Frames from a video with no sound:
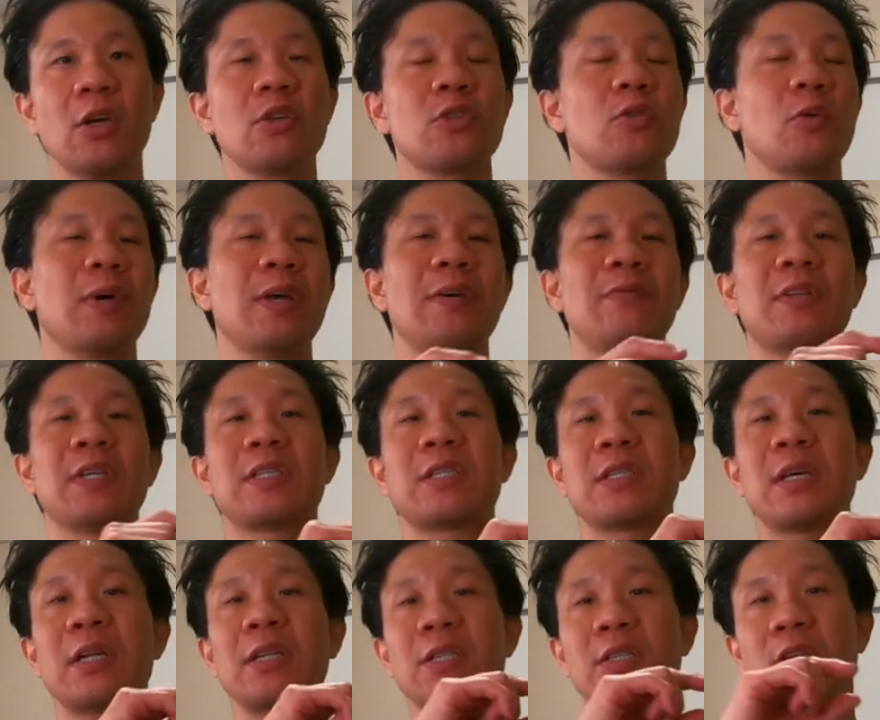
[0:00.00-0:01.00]
So if the
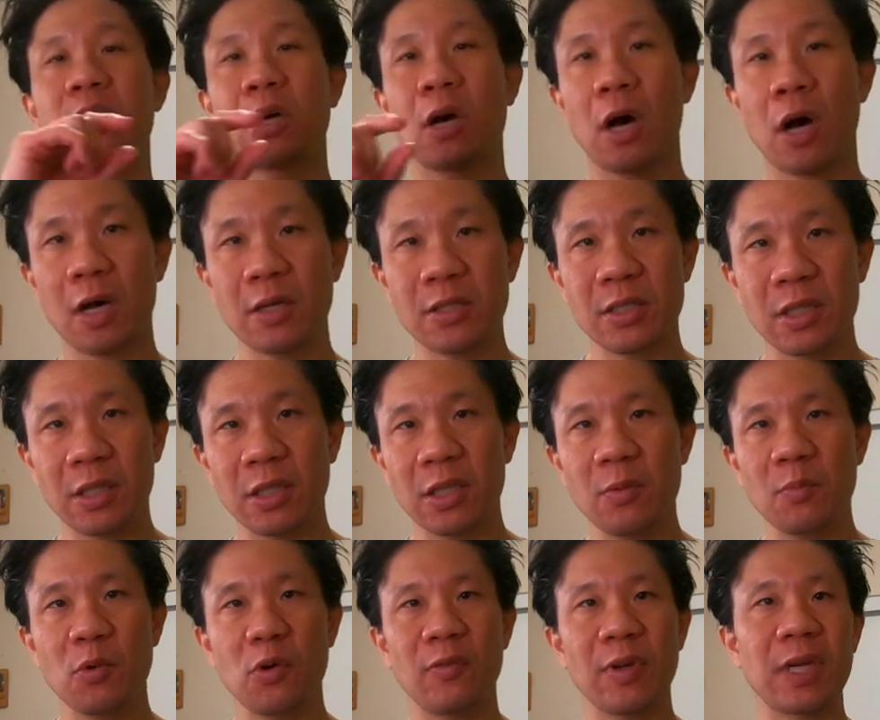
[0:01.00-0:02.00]
sun is
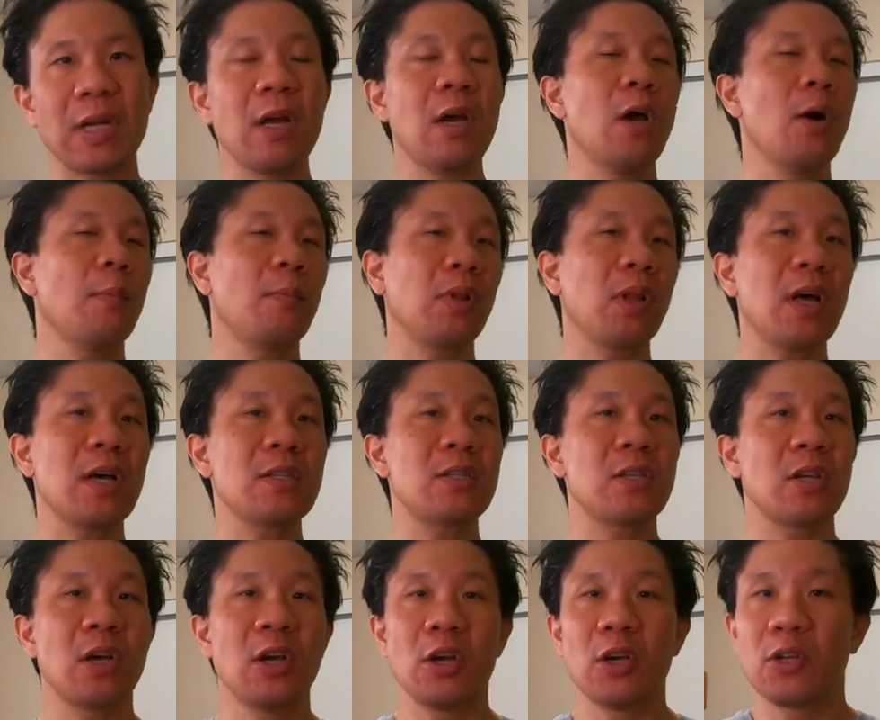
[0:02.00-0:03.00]
constantly moving,
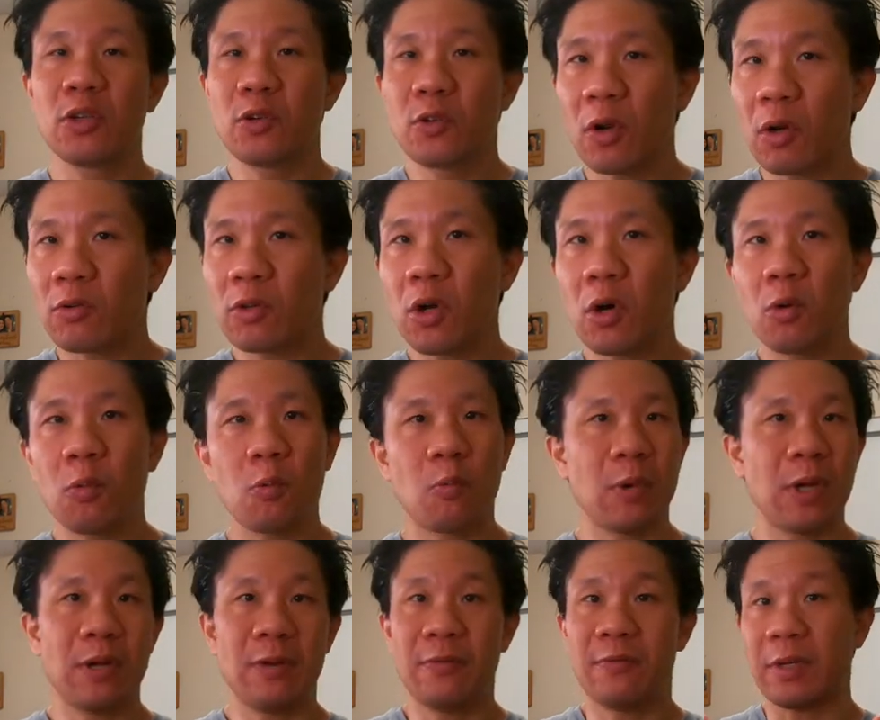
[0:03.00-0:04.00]
plus you don't know
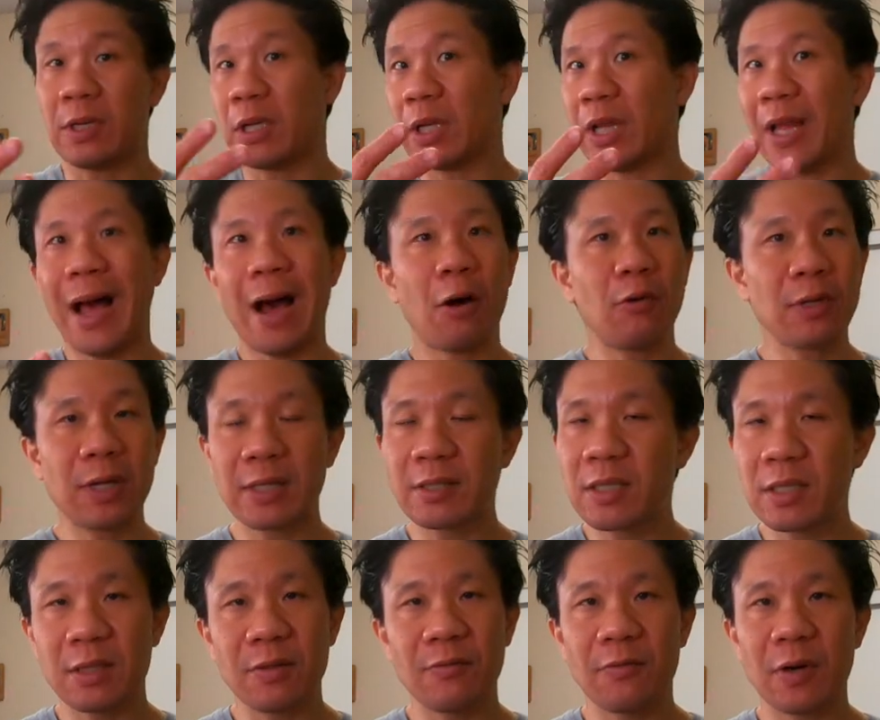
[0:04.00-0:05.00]
if a cloud
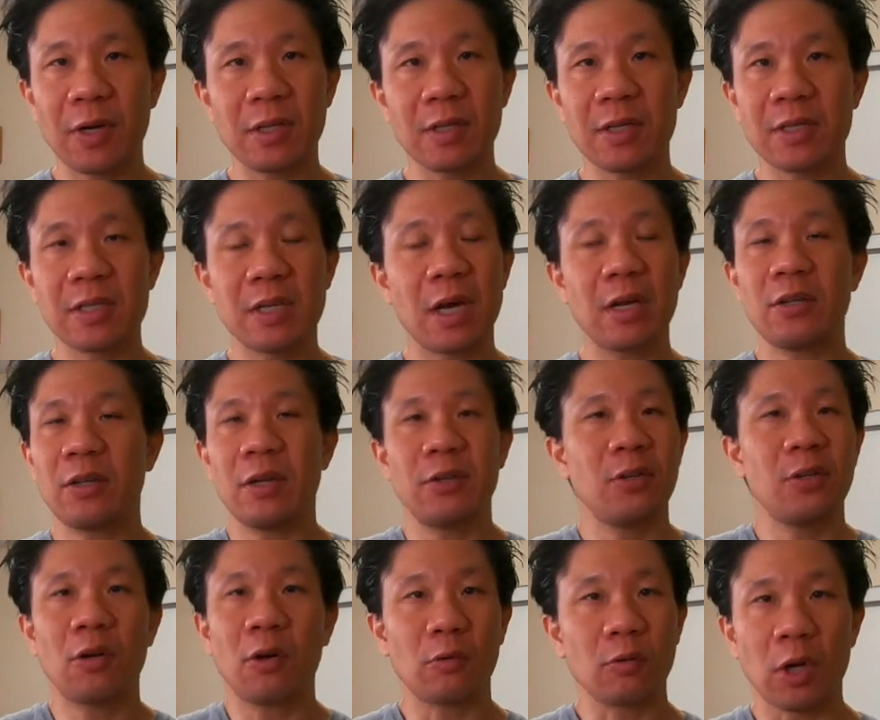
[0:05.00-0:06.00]
gets in front of the sun,
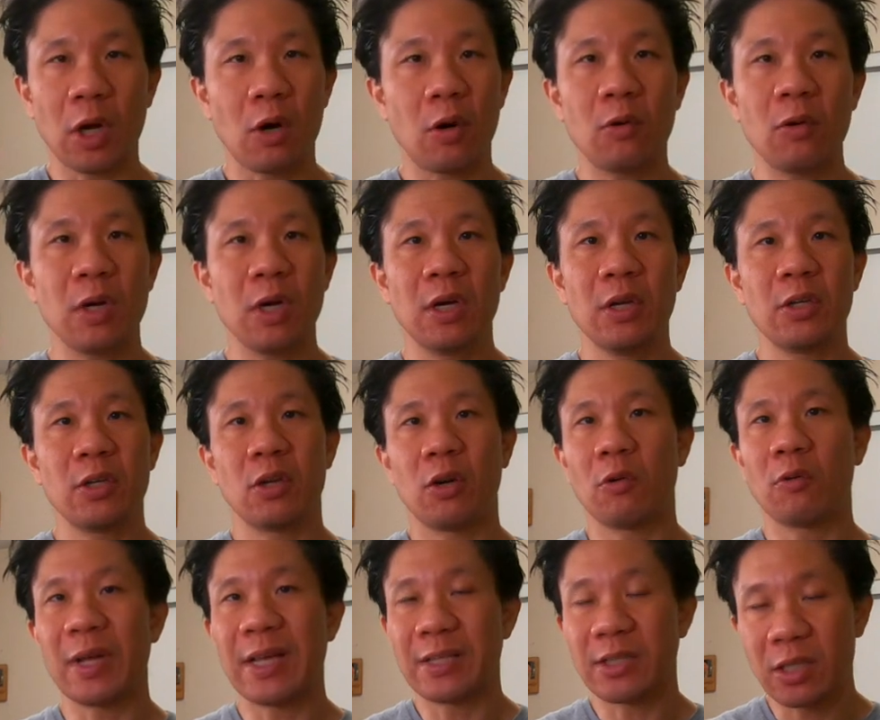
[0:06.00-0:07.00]
you don't know. You
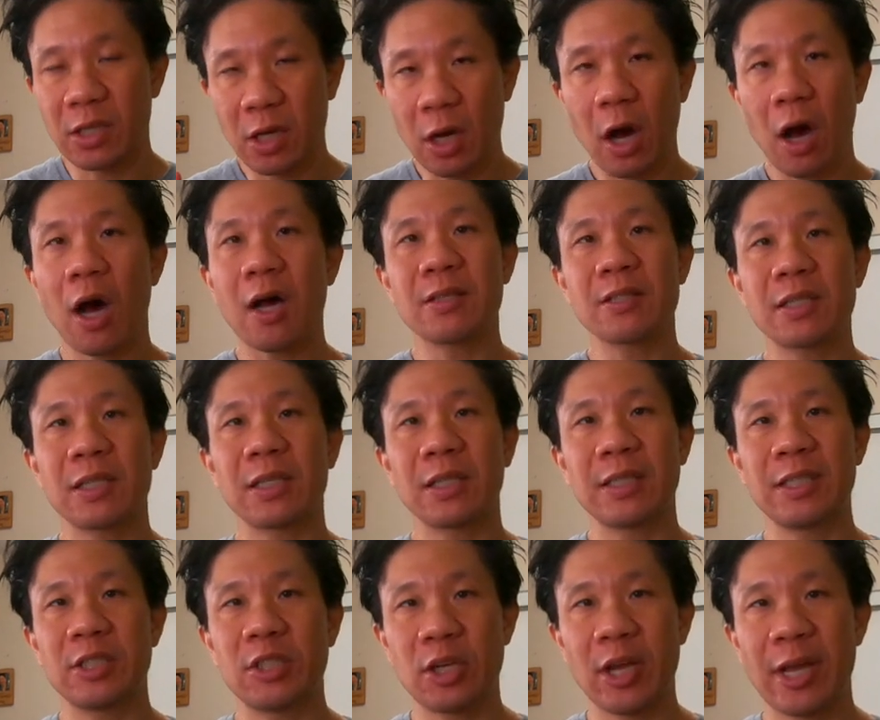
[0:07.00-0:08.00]
know, it's
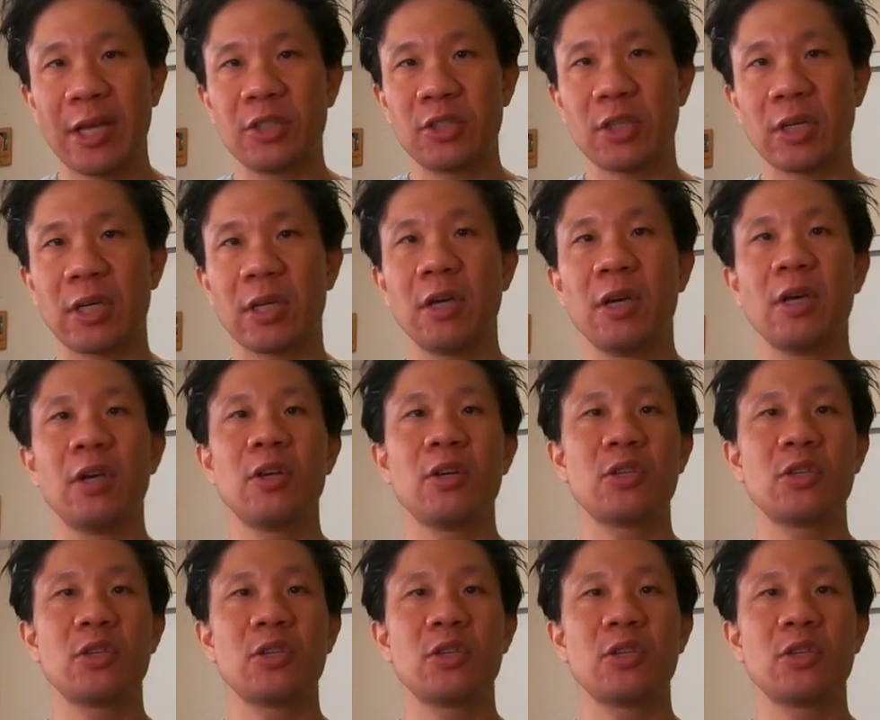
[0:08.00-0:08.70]
constantly changing.